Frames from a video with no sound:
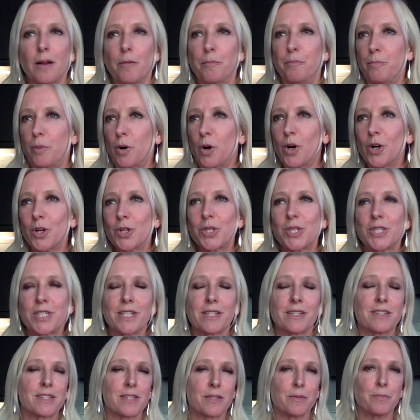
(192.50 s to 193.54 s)
a
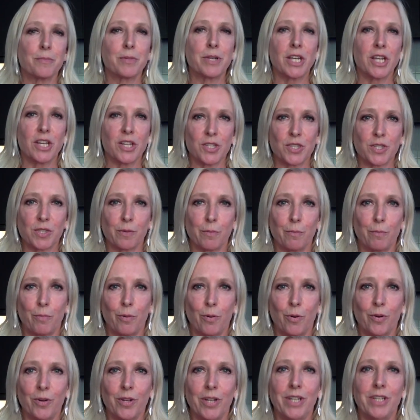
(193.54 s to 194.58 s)
boss. Somebody at some
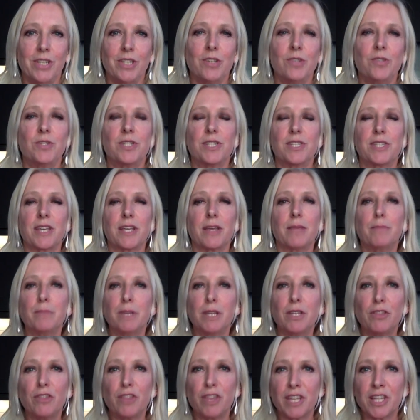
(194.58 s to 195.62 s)
point used to say
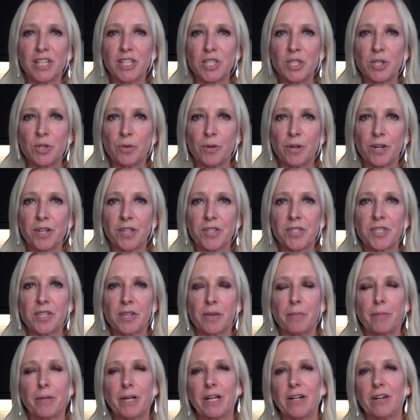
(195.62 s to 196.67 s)
mean things to us
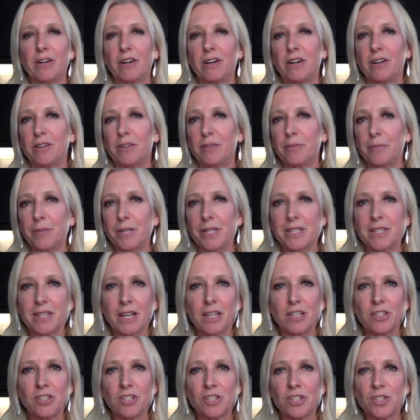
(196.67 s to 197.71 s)
about our
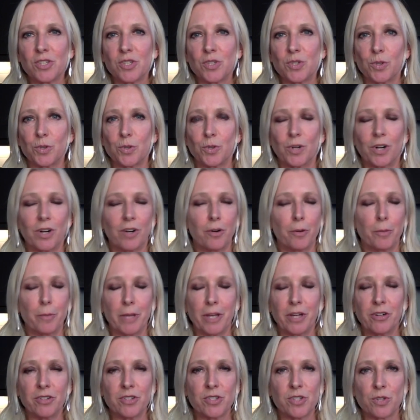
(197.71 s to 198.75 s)
intelligence or our
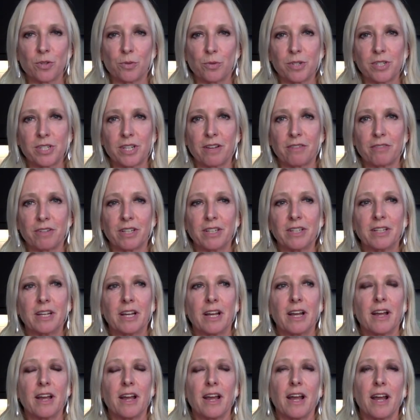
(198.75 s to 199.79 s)
appearance or whatever.
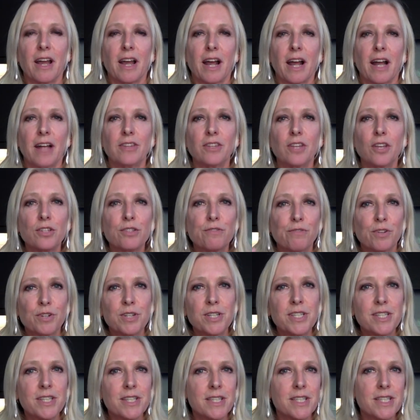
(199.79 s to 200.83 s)
And those
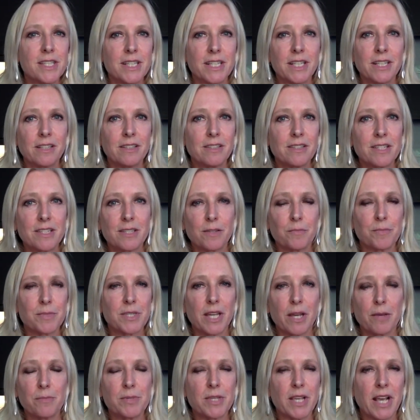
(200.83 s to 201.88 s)
voices still
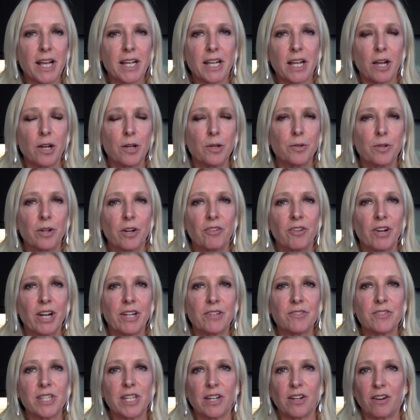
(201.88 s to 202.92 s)
sometimes echo
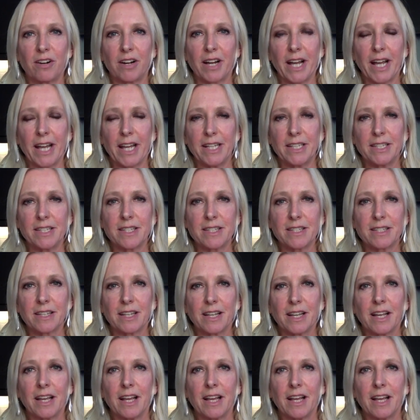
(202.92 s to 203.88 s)
around in our heads.